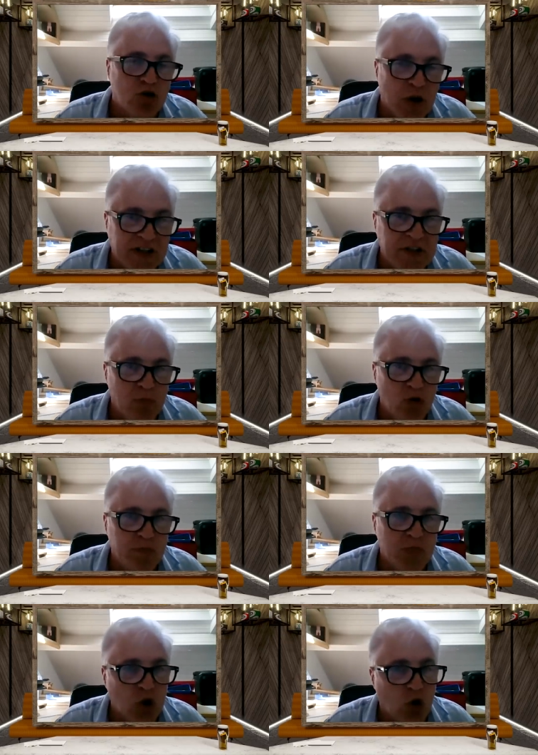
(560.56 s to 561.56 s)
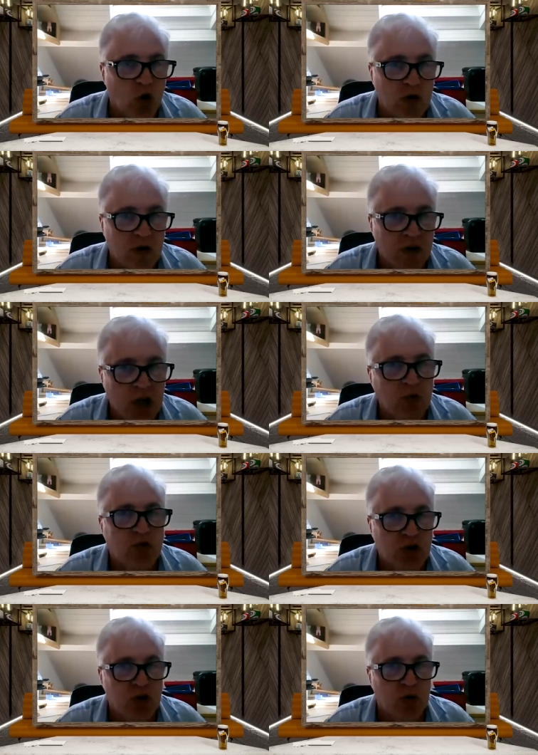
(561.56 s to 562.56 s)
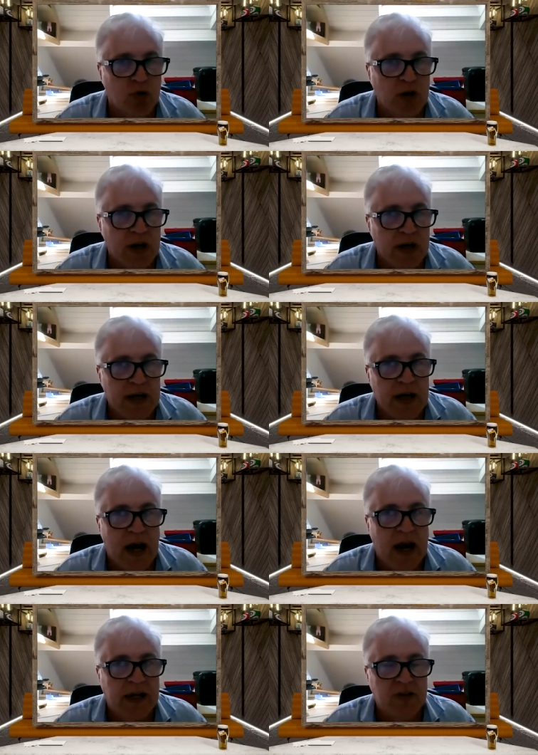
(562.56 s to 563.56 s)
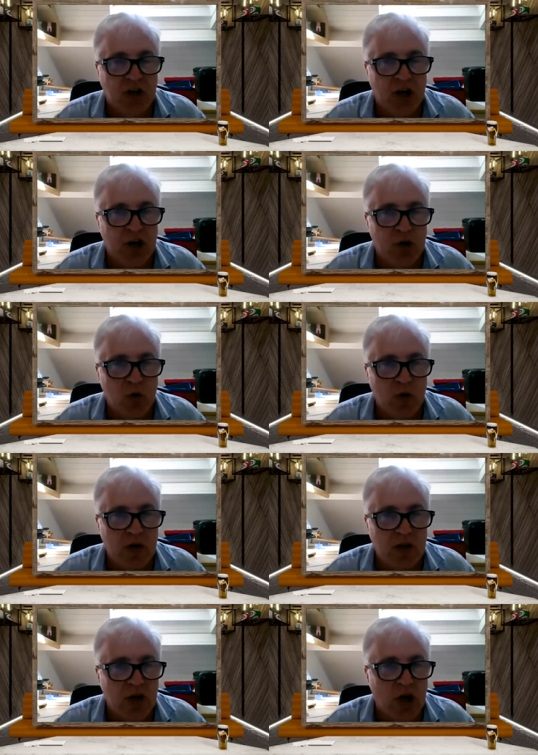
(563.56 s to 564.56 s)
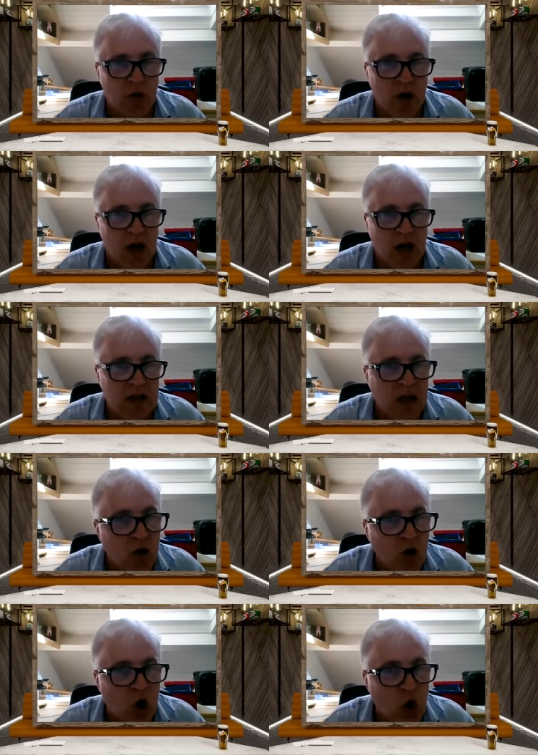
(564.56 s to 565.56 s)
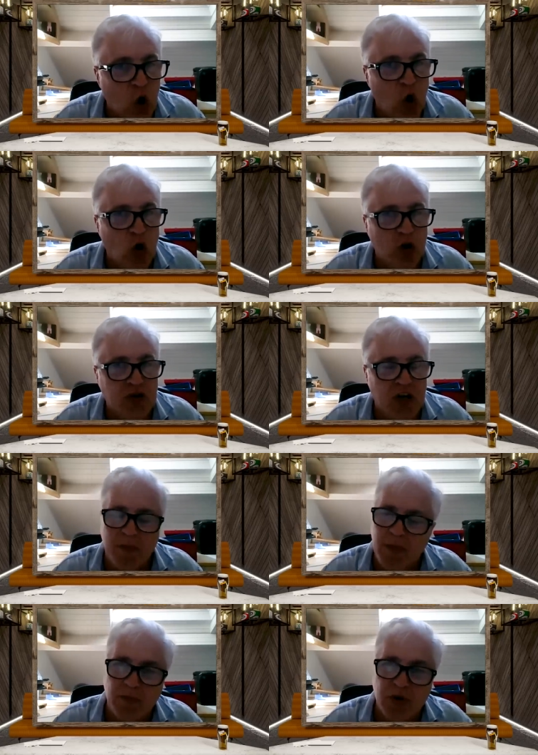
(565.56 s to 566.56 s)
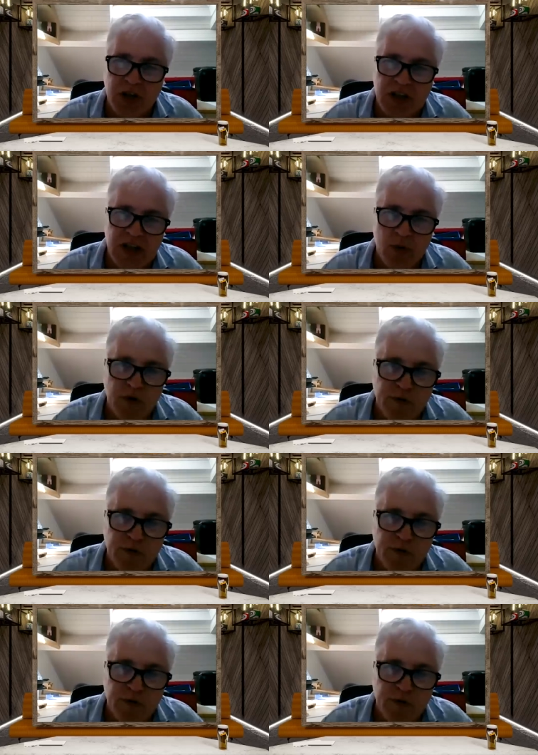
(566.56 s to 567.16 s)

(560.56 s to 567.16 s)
dressing room talk, coach talk. And so, you know, all the time, I'm thinking there were